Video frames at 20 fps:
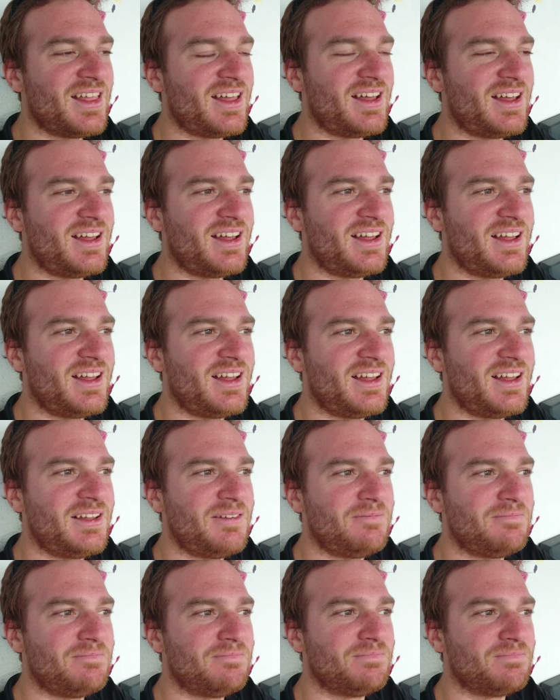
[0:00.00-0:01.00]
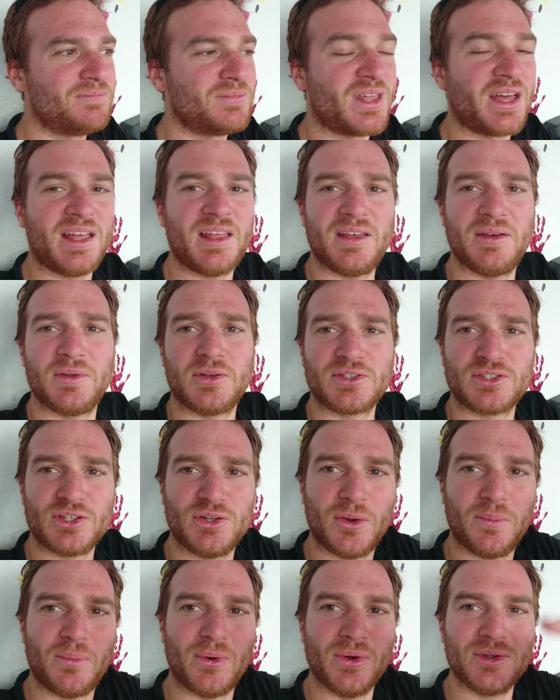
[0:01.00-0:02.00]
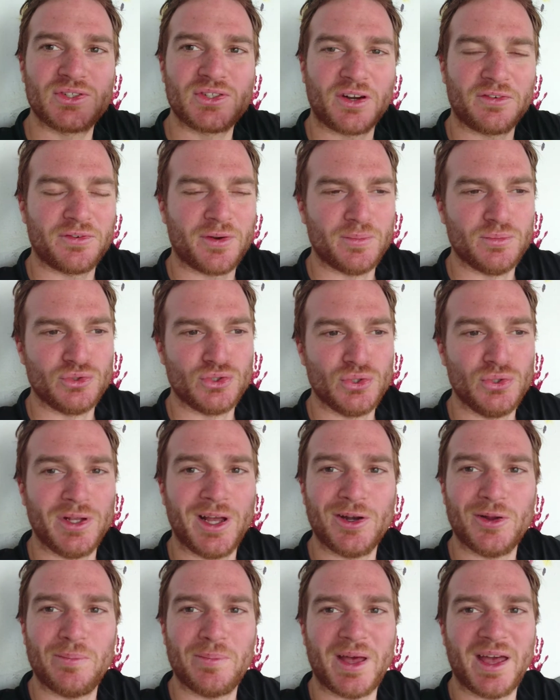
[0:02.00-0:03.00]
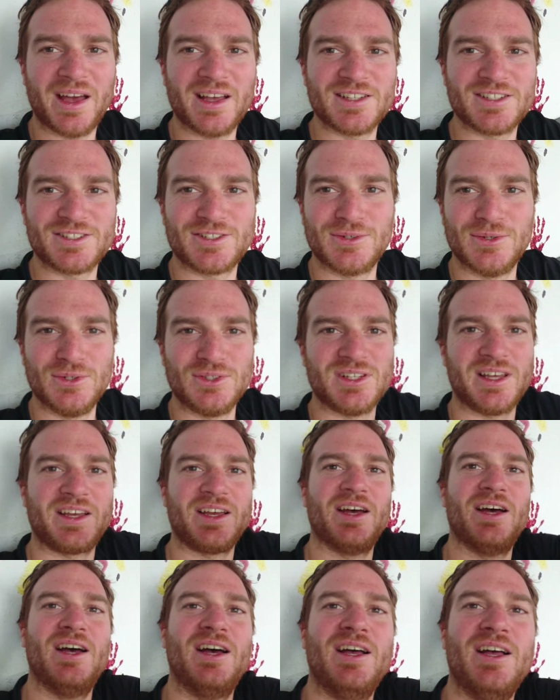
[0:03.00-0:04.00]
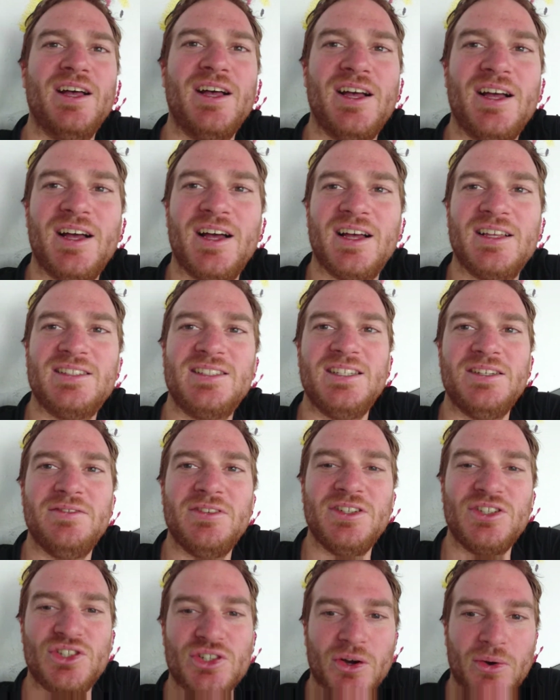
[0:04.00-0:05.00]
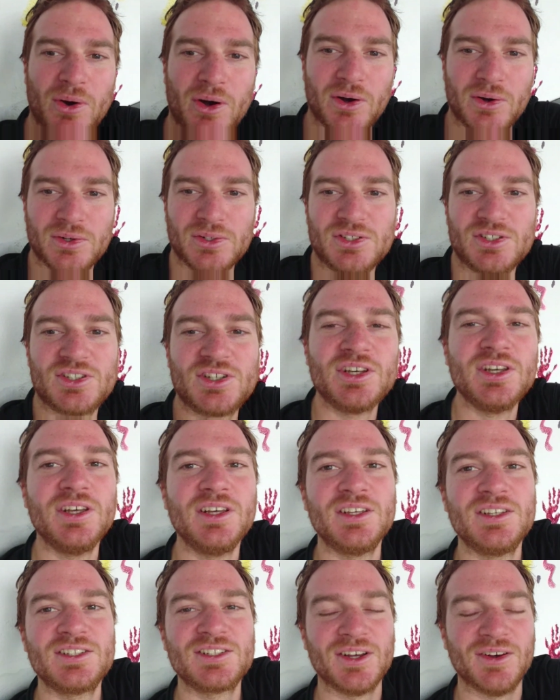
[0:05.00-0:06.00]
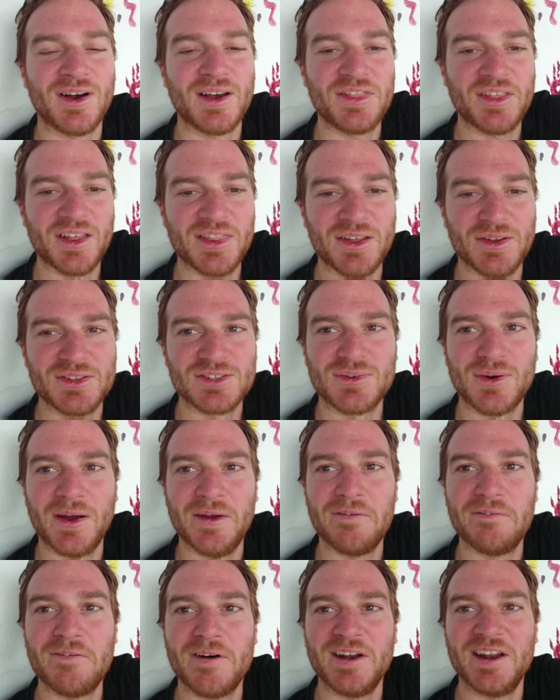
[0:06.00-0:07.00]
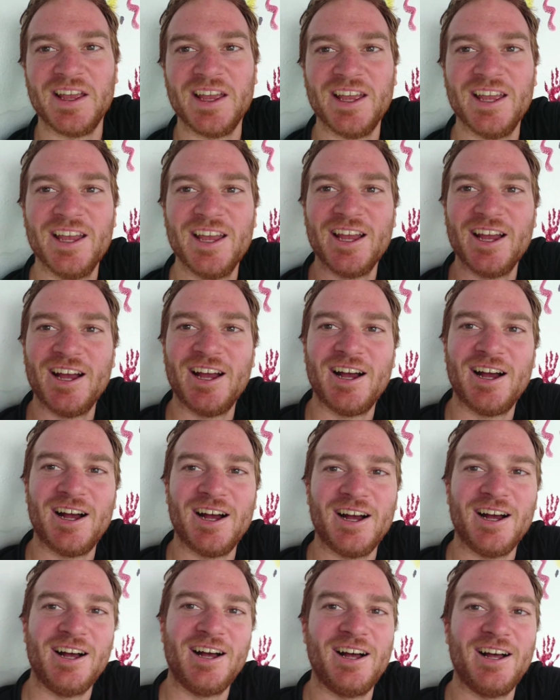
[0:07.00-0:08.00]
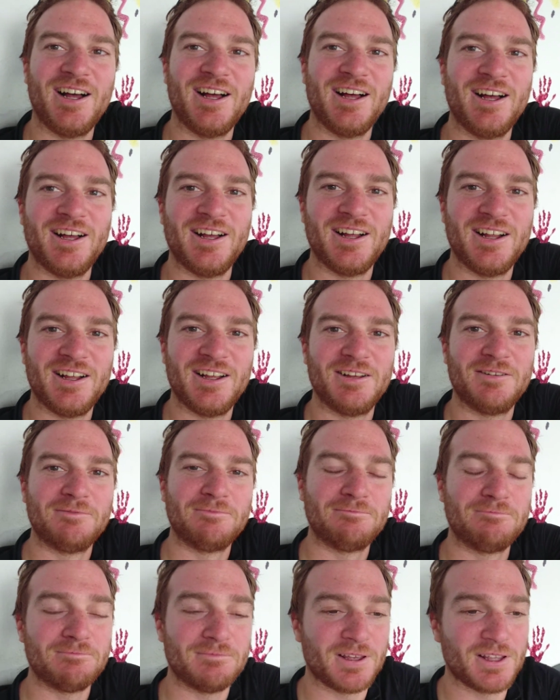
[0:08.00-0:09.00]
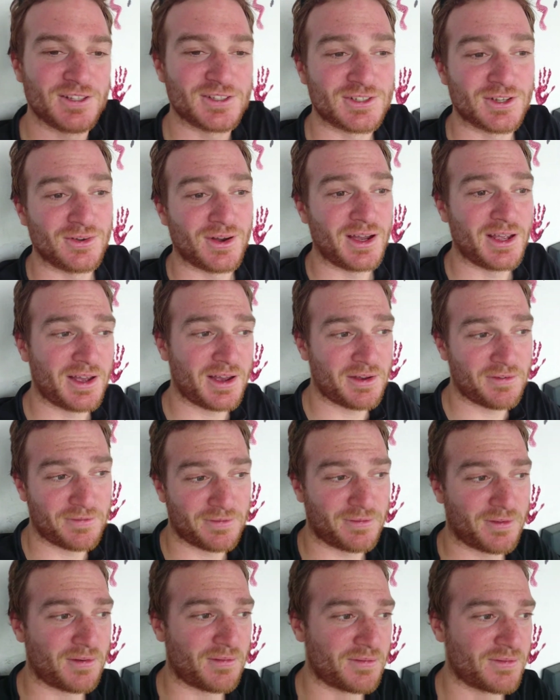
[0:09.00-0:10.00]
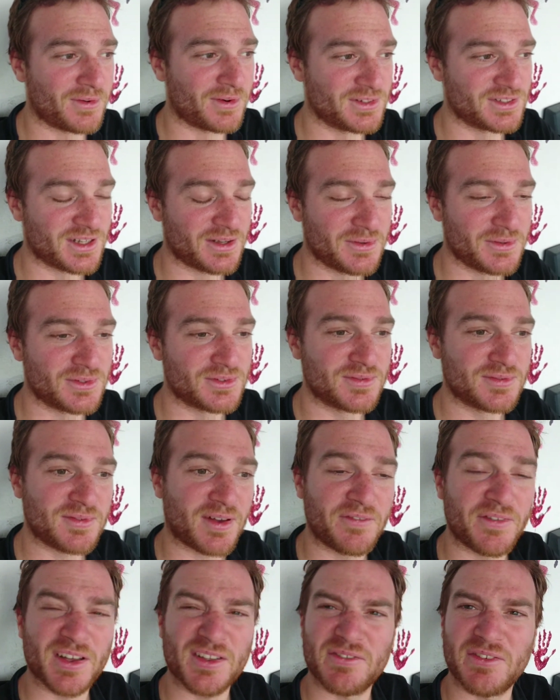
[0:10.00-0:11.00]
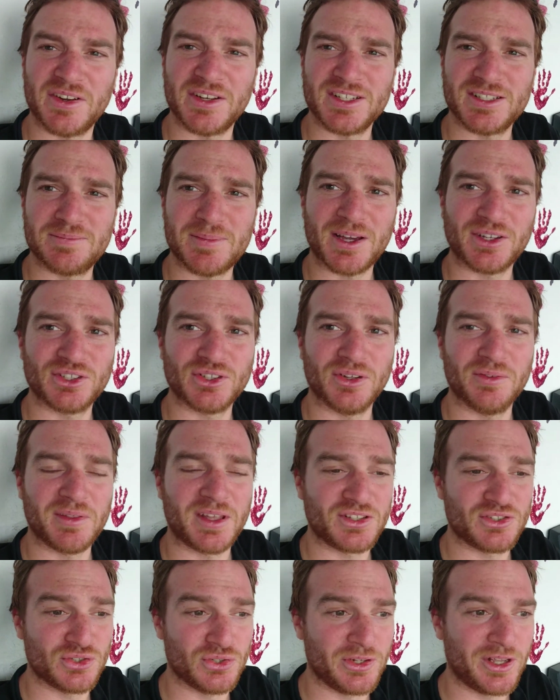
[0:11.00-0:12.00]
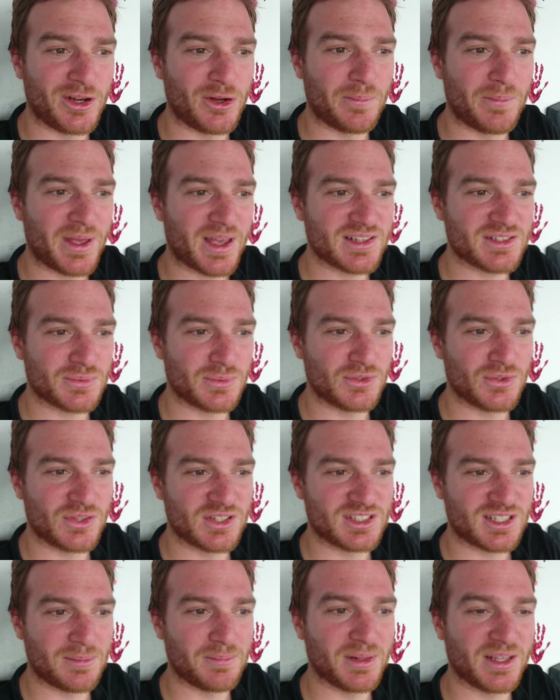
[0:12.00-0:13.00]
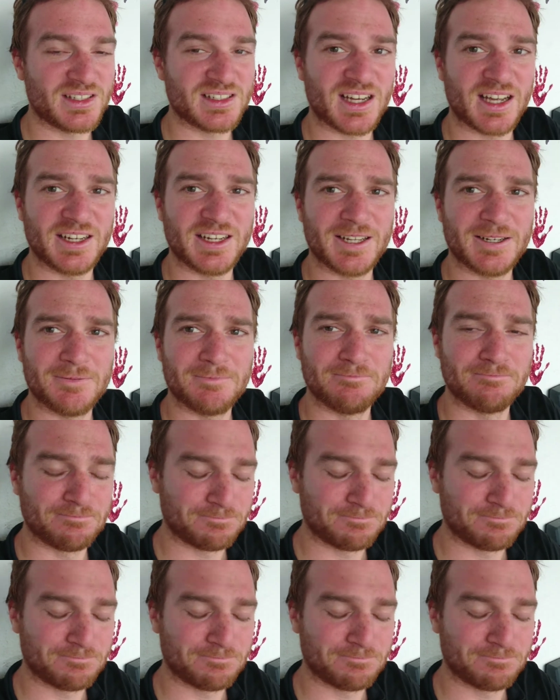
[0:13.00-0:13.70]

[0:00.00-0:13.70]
the um, that there was a little postcard from Julien Lepers, who's like a a TV show host. So I thought that was quite funny. Uh, and so I, of, of course, I was I felt very special that Julien Lepers went to the same place I did.